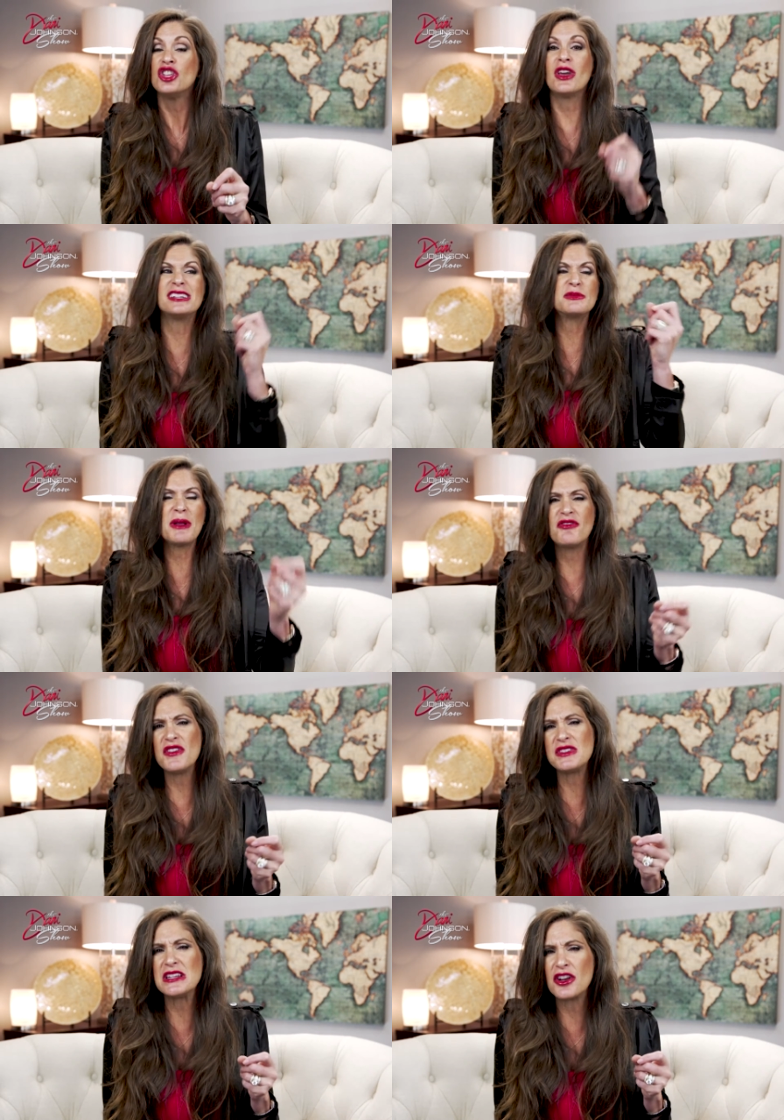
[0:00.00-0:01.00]
you got to spend
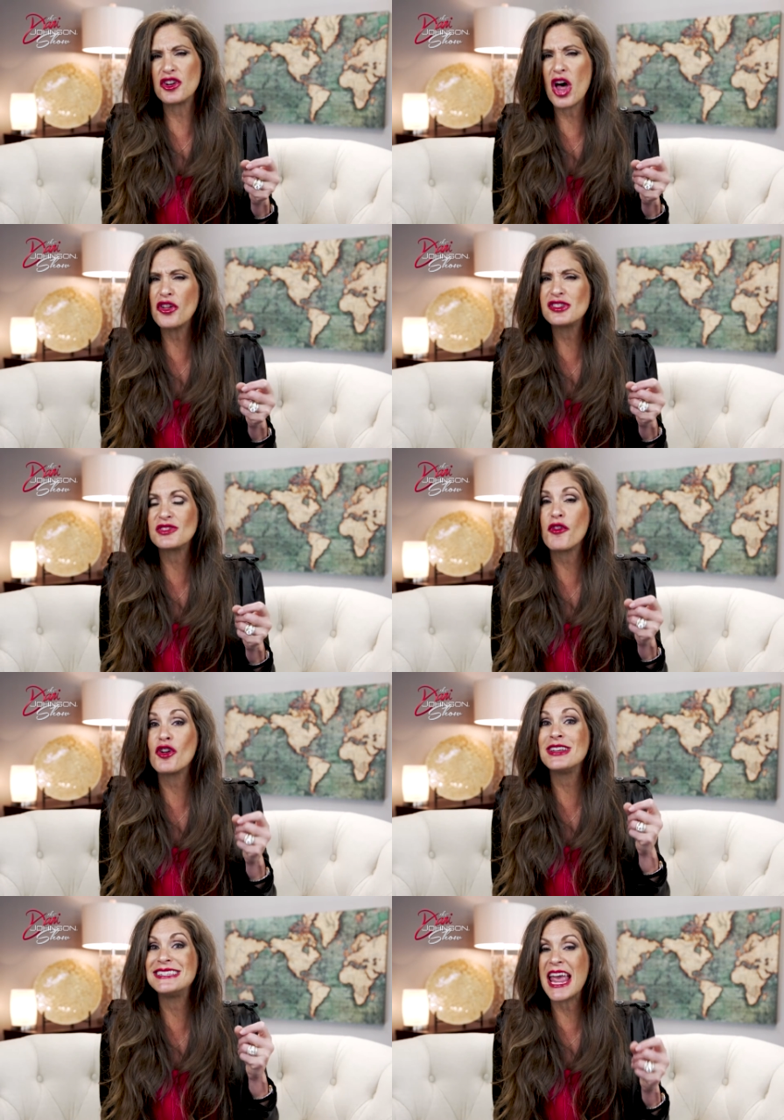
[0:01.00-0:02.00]
$1,500
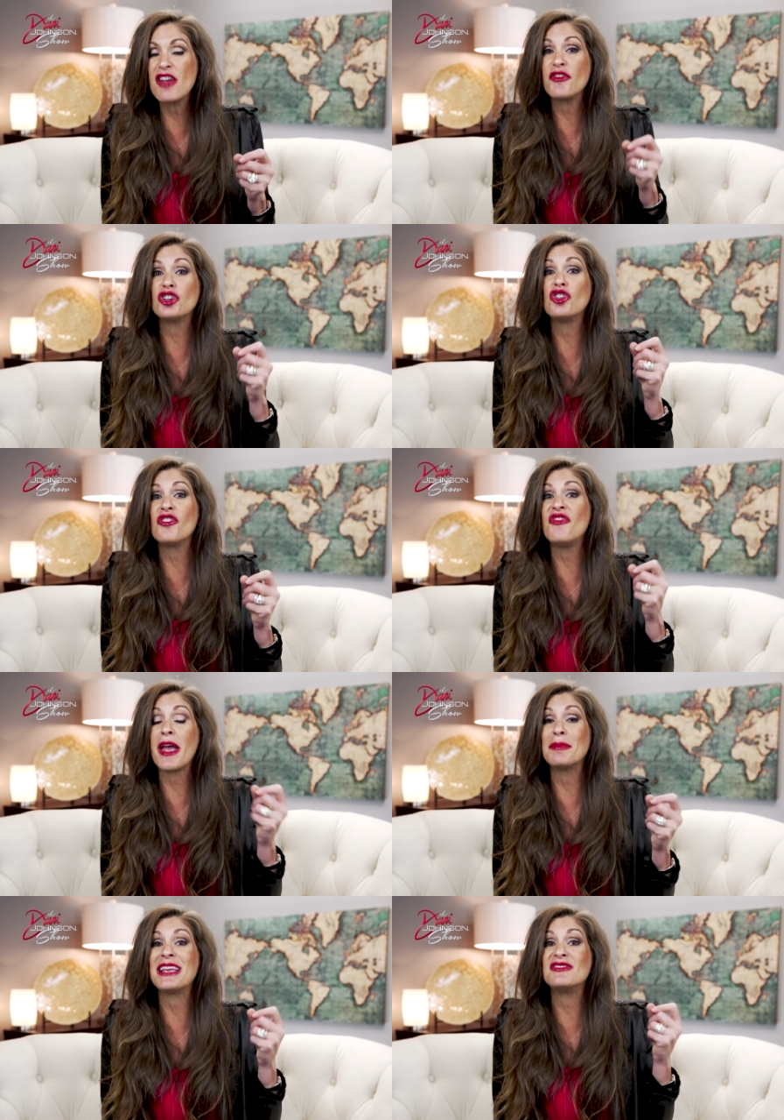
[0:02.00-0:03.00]
for a day for your
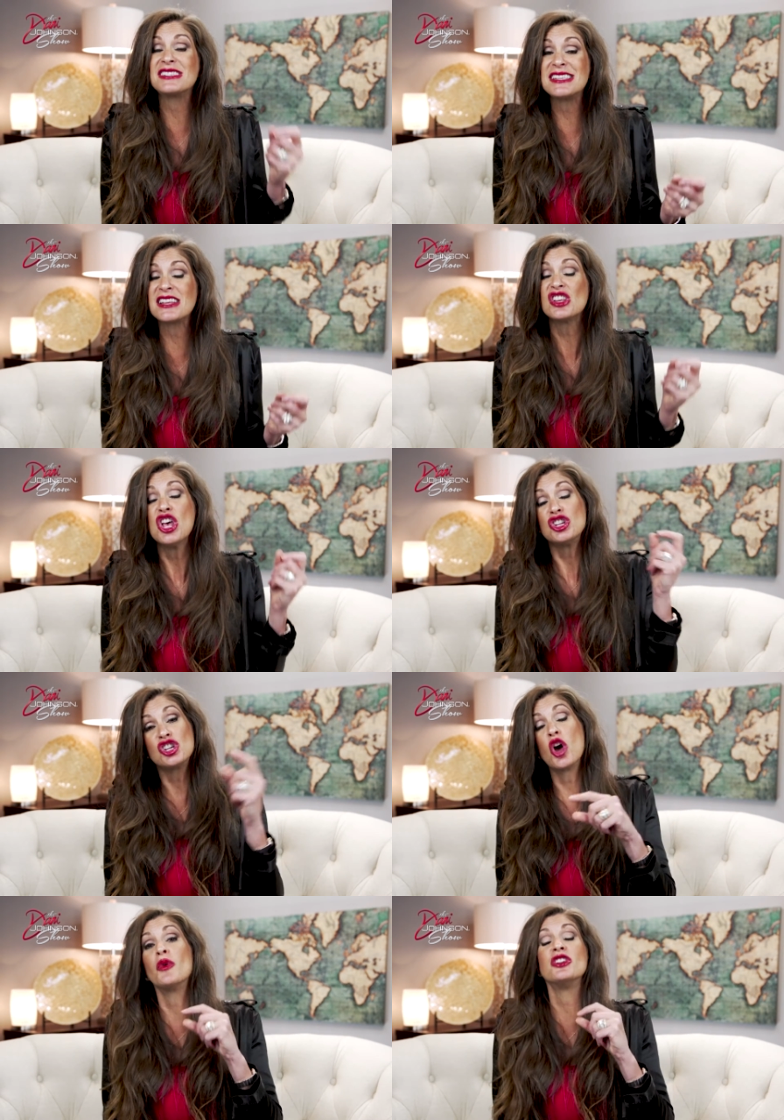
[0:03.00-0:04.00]
family of 6
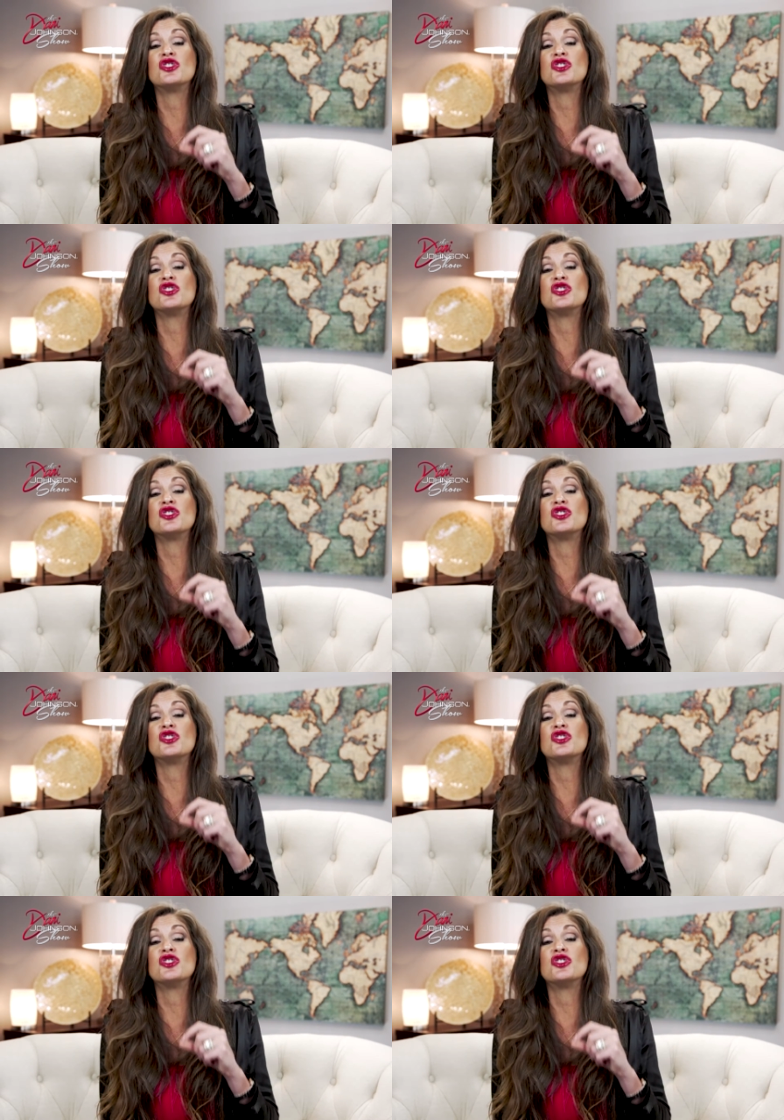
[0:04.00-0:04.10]
to go and